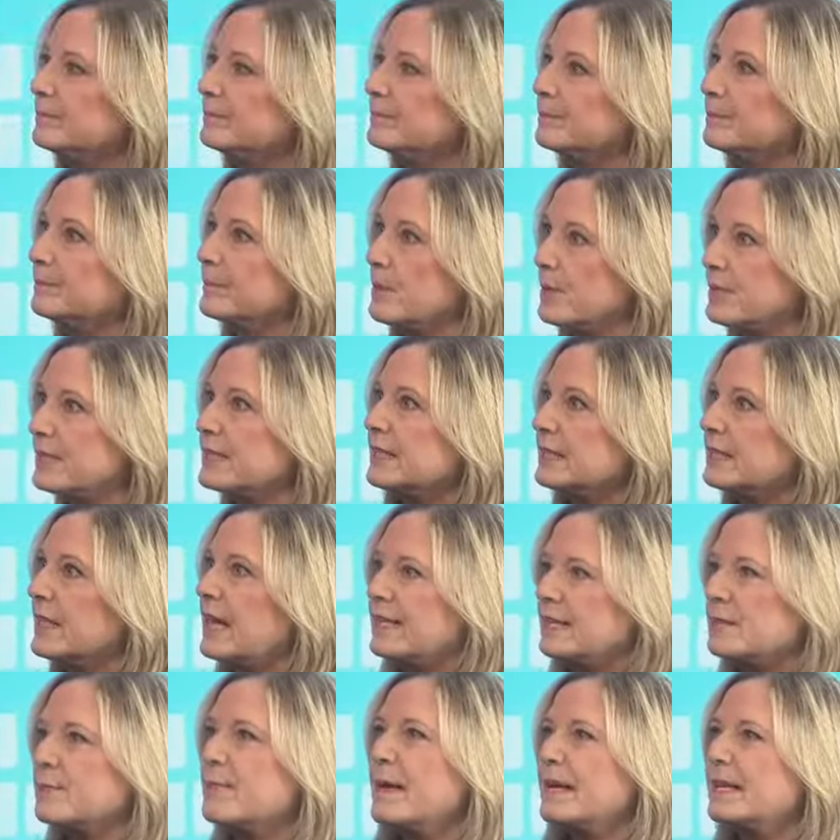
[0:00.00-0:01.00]
And, and the
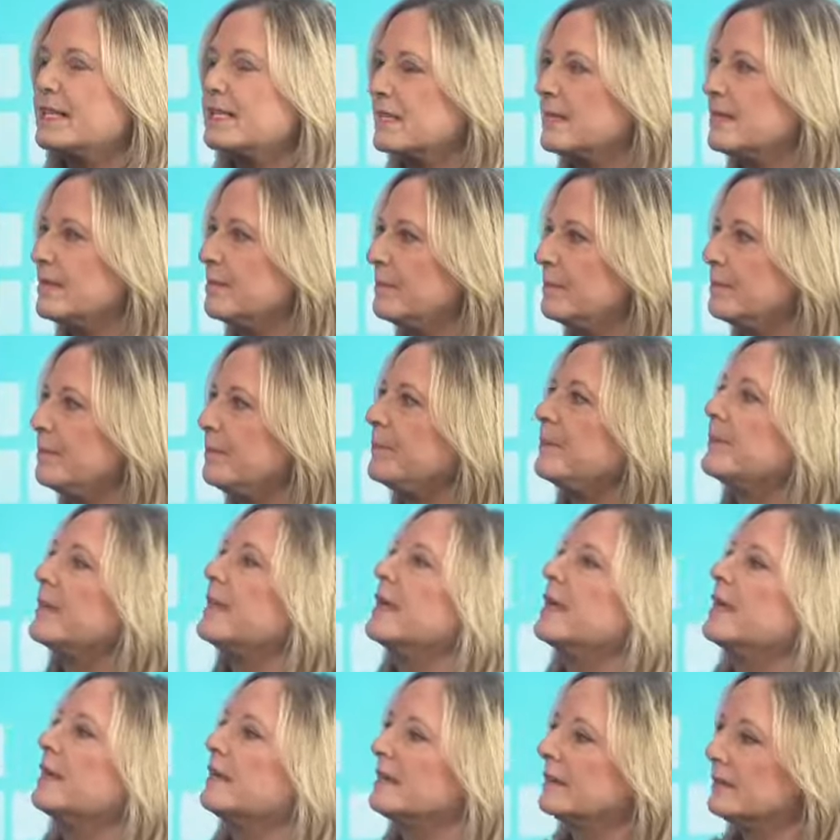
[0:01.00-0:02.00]
medical breakthroughs
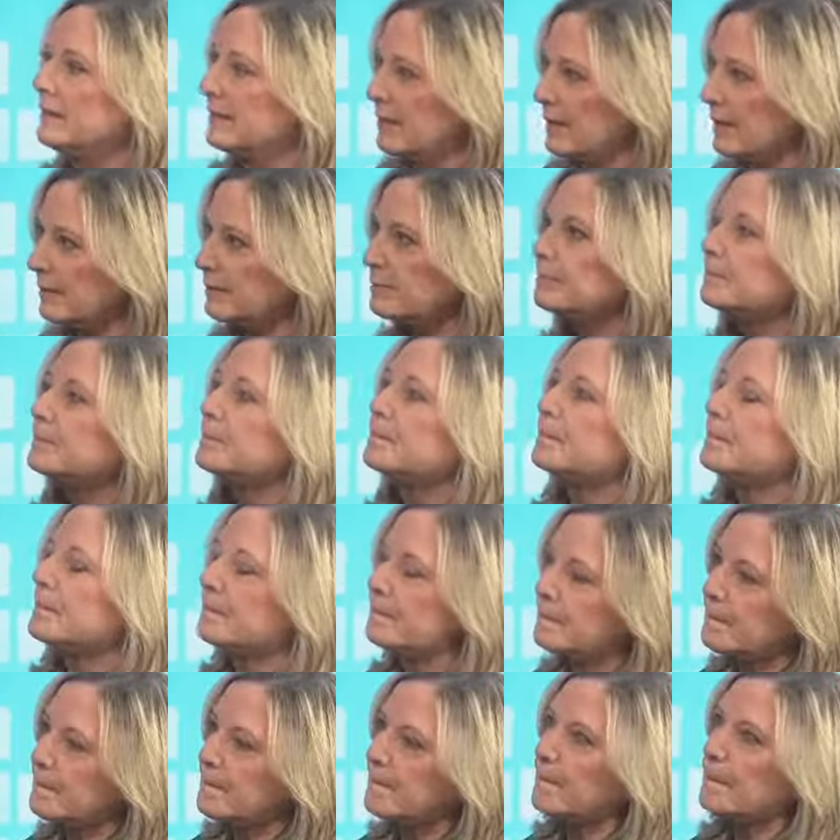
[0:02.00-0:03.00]
that we're talking about,
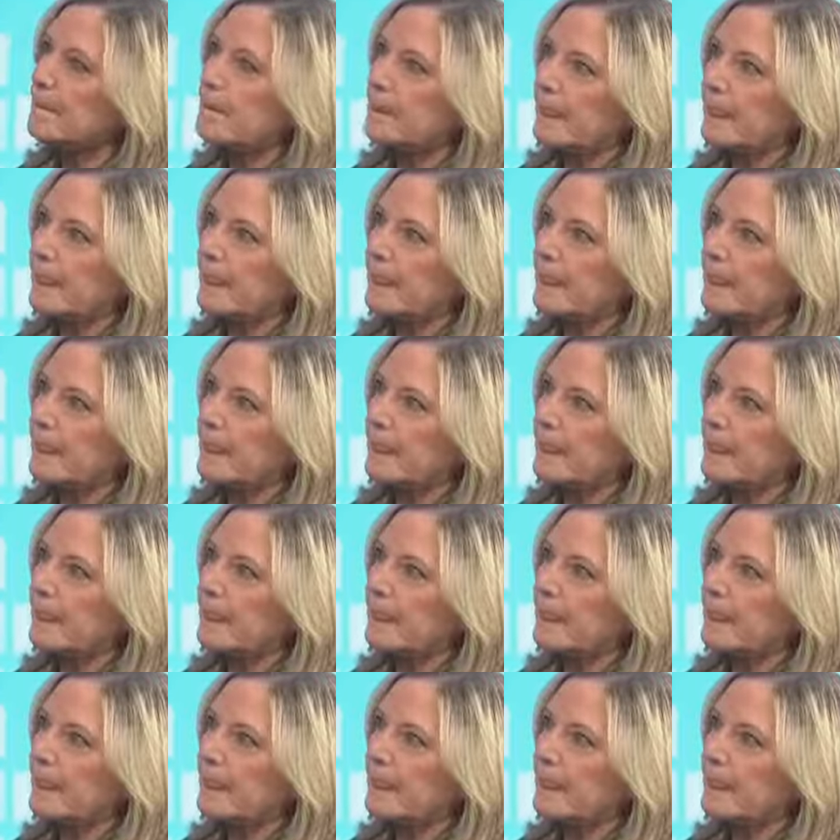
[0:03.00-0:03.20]
yeah. specifically